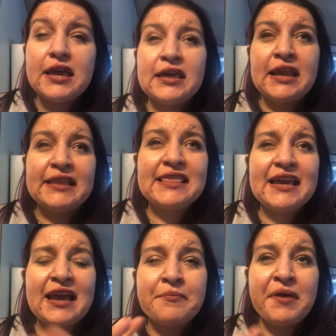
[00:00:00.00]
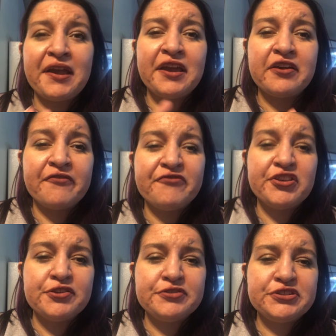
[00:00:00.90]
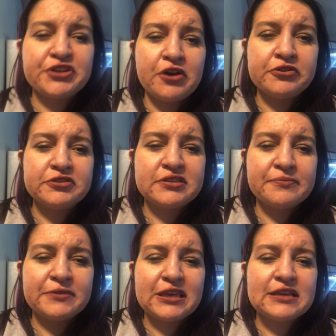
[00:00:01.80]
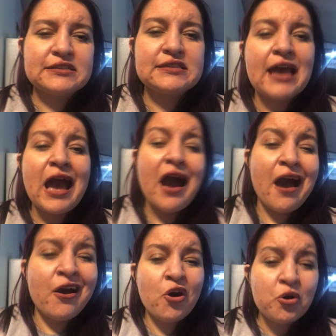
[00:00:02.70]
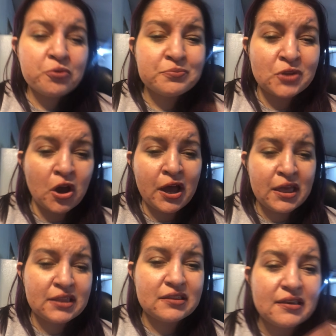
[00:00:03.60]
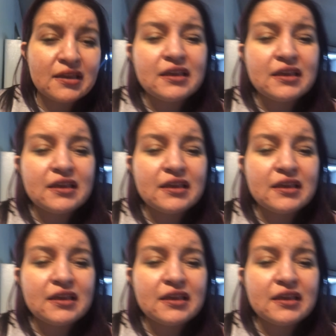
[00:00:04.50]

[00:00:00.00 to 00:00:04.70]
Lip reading: And I think I may have confused y'all on some things. I hope not.